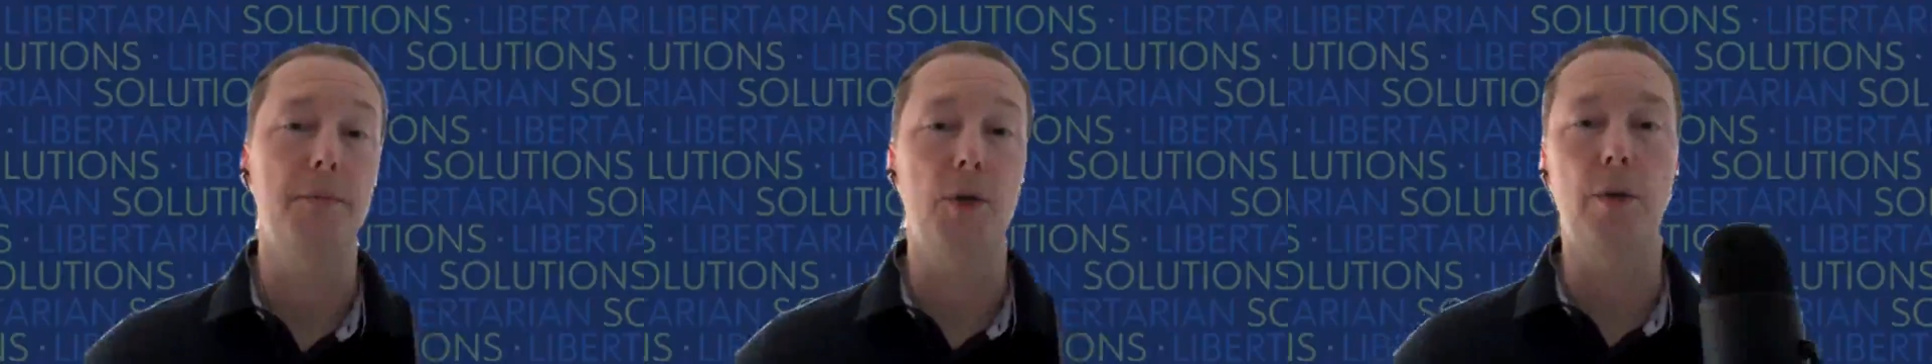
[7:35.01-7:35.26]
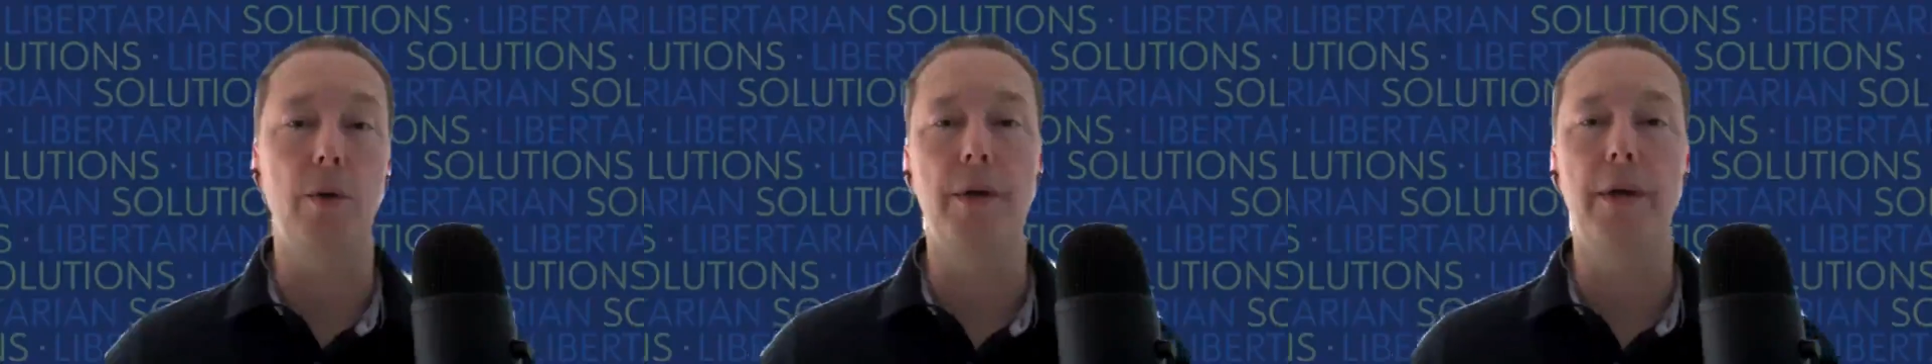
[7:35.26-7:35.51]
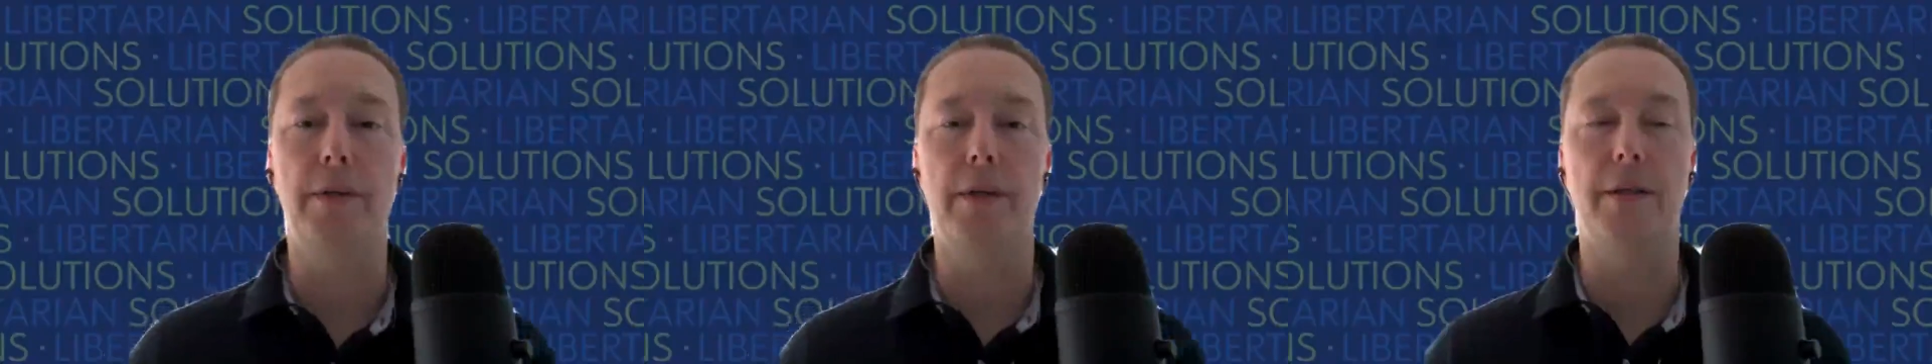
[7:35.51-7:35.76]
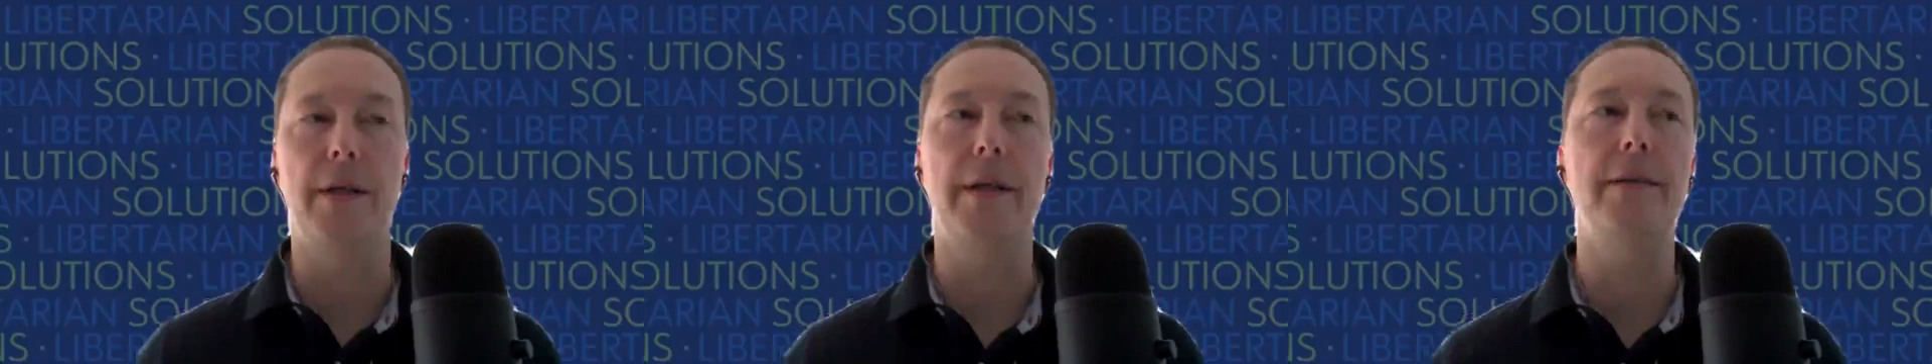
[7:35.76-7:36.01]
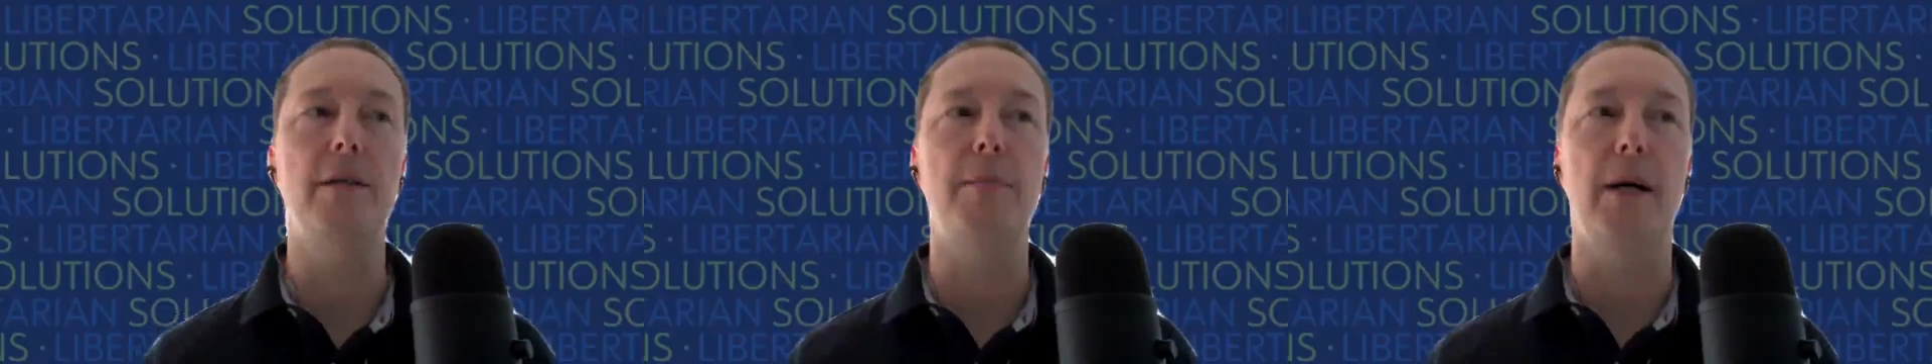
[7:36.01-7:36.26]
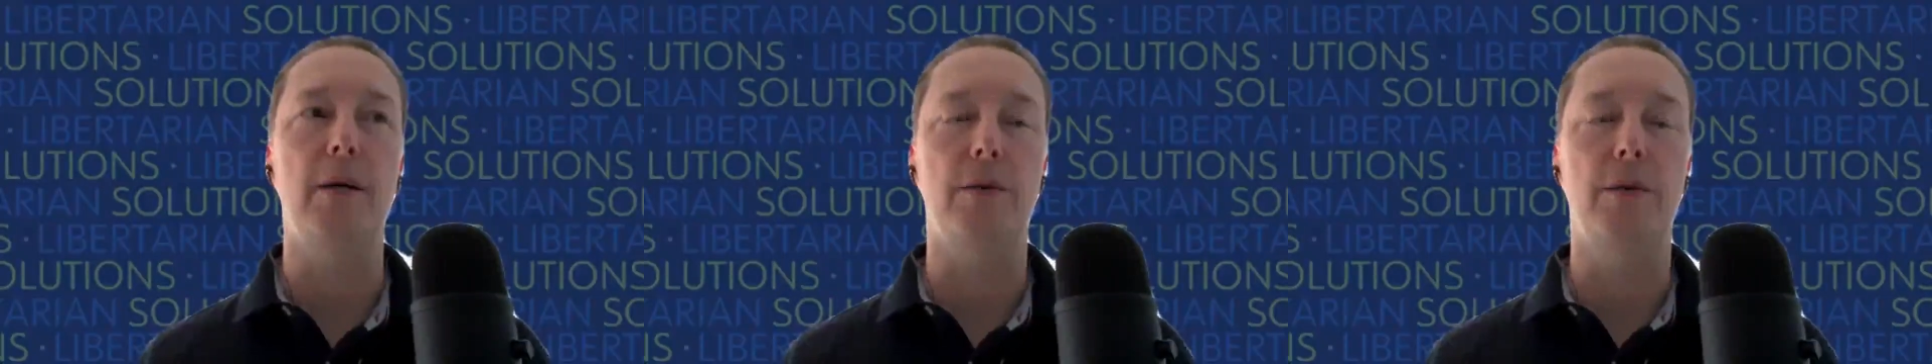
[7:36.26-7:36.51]
So it is
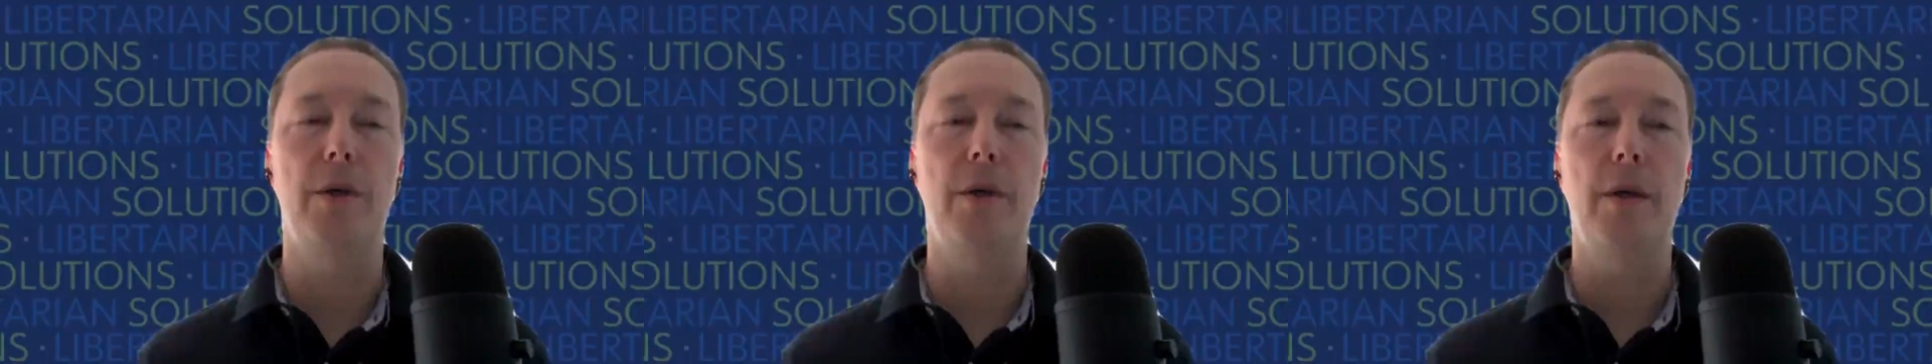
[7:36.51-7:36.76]
about